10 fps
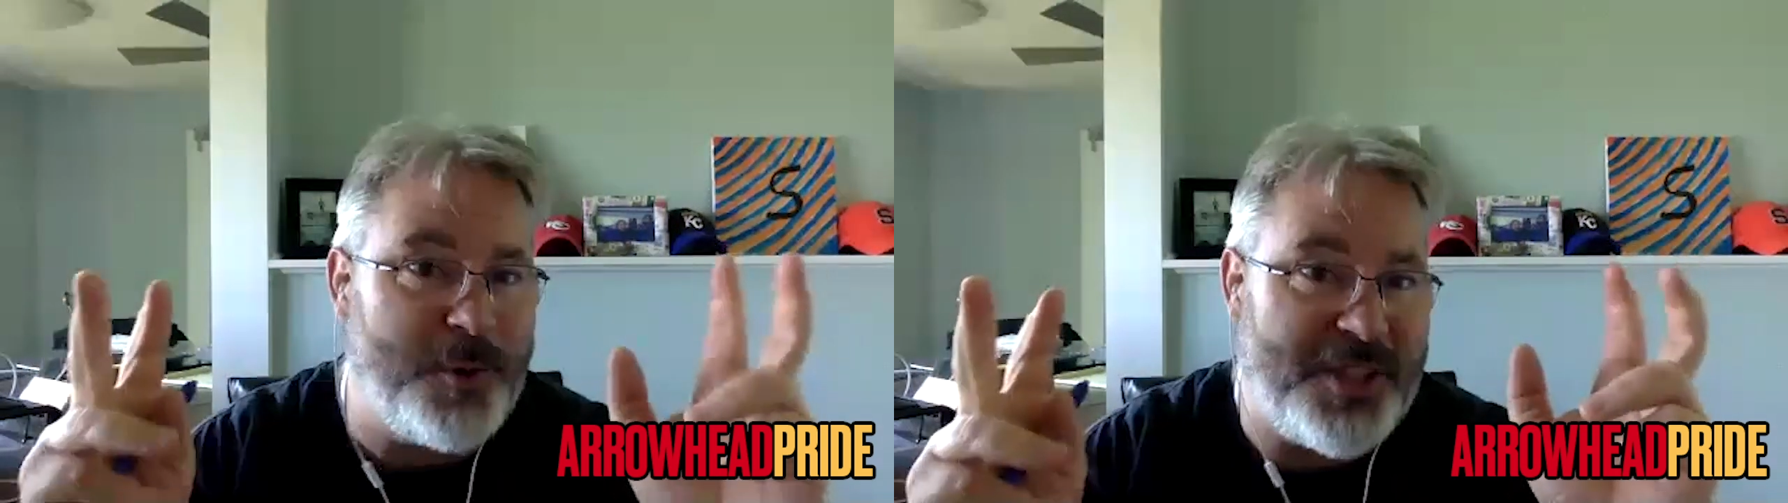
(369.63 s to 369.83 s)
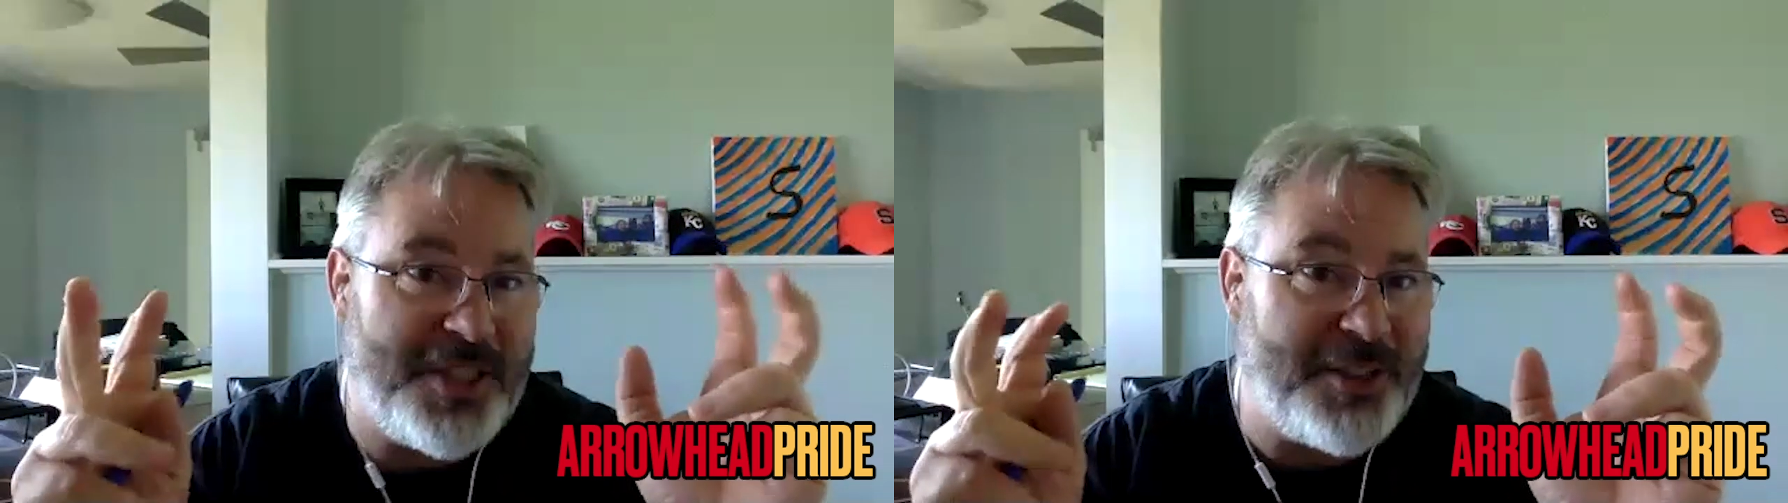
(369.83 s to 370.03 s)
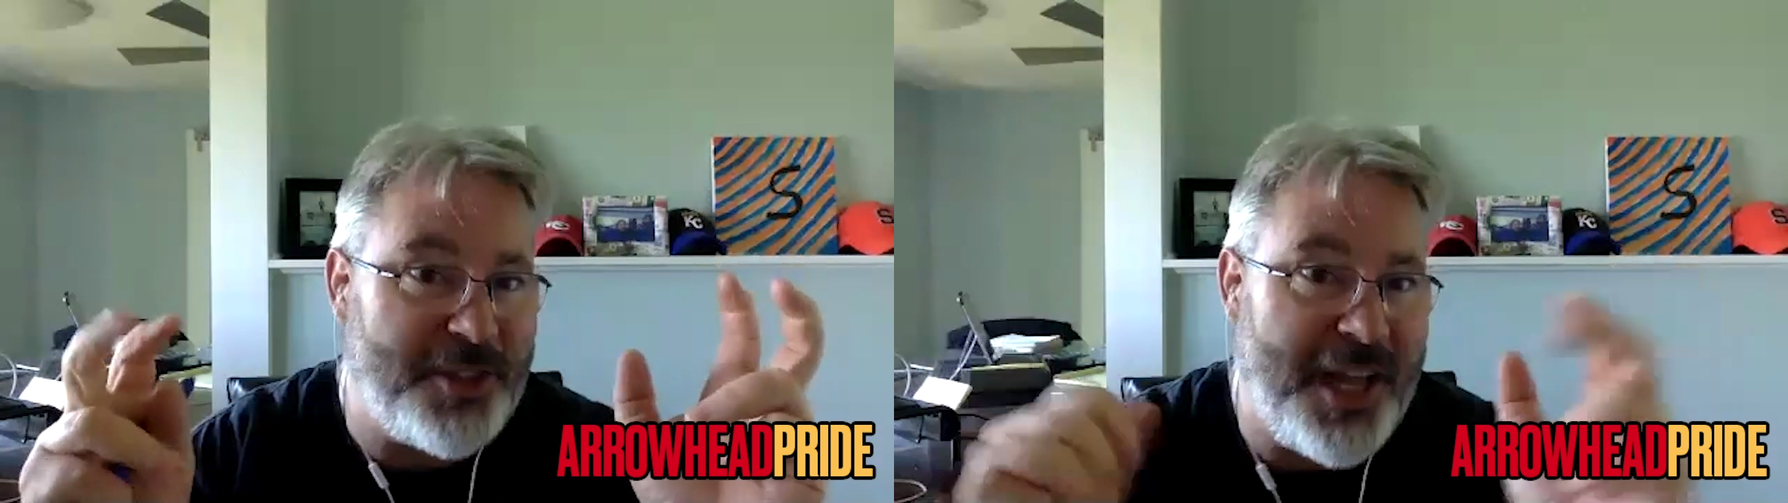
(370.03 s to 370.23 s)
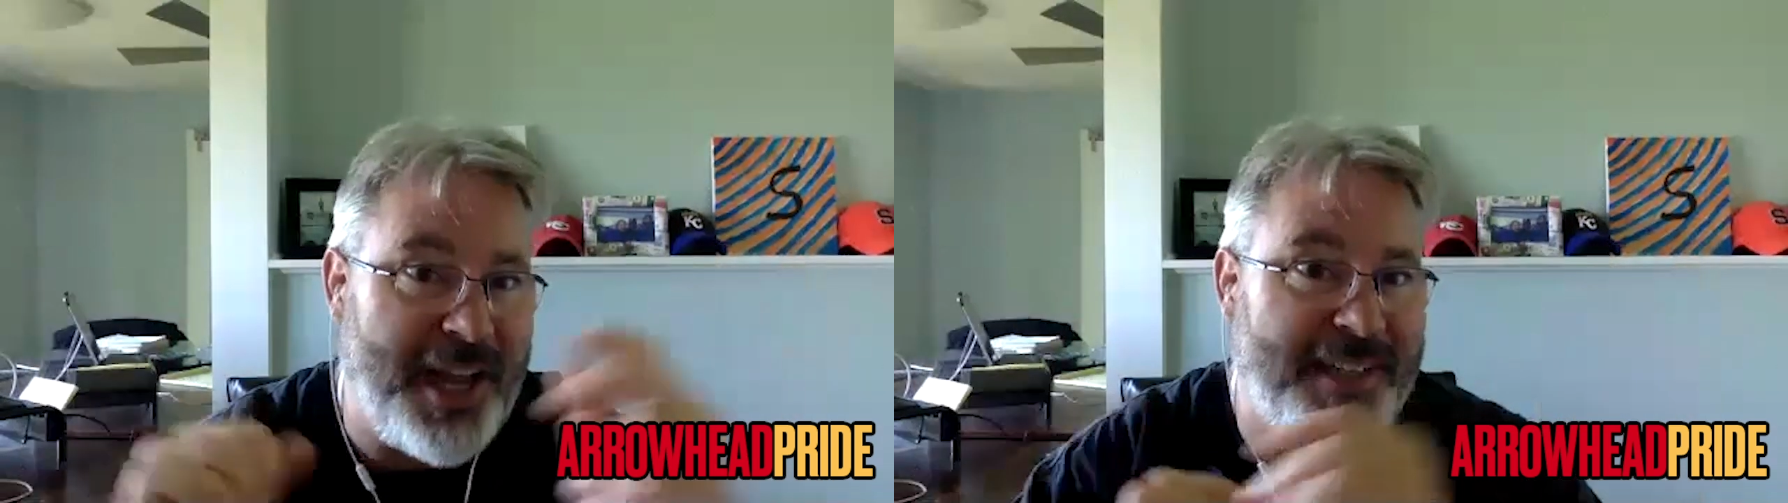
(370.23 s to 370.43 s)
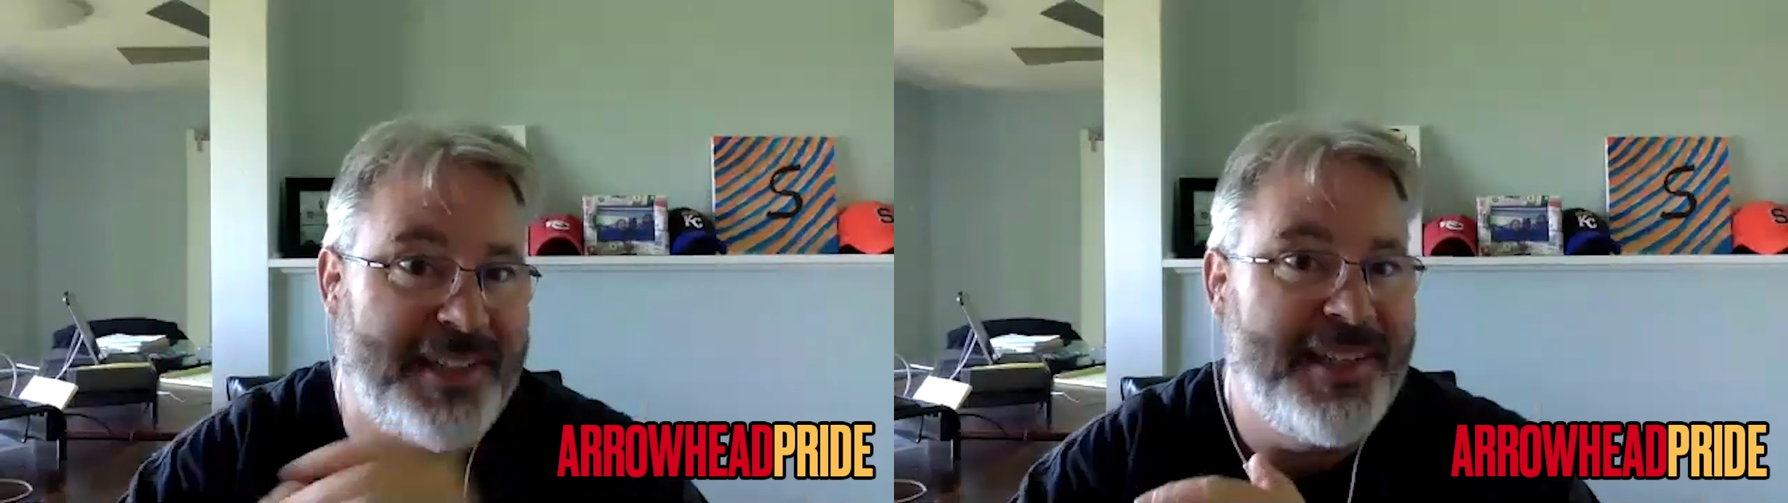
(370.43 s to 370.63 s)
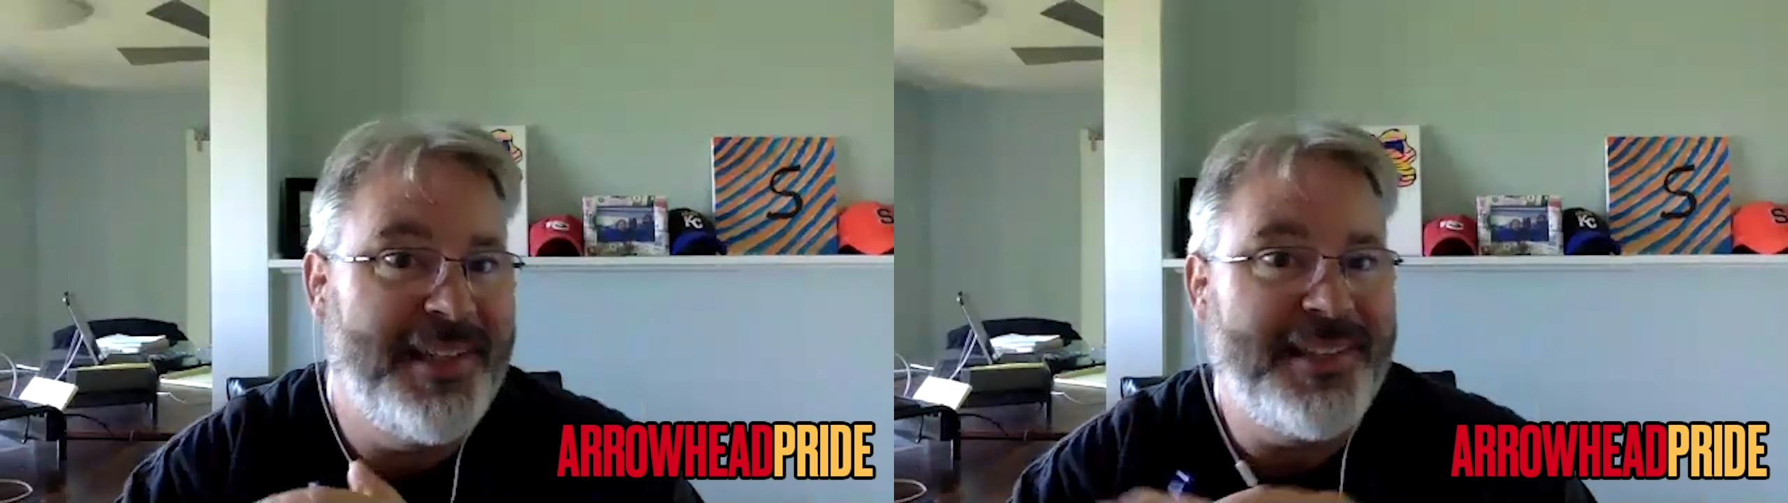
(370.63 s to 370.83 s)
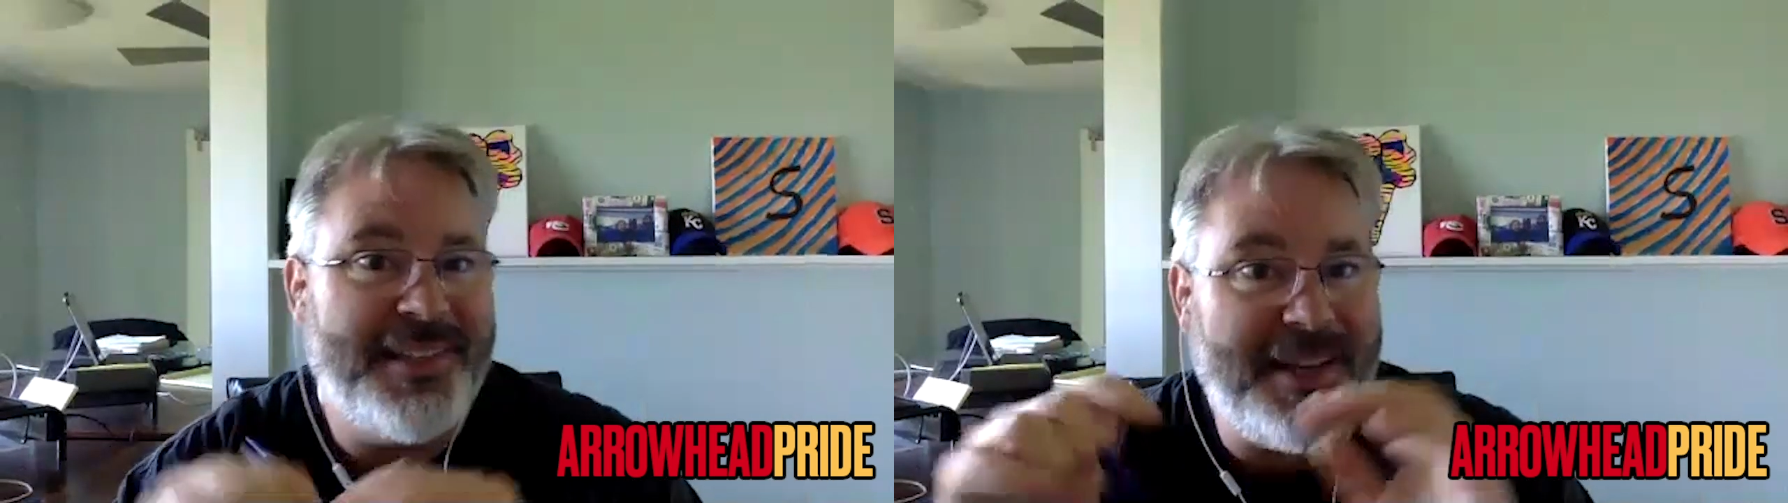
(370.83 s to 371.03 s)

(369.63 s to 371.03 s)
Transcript: snitch line. Mm-hmm. Like,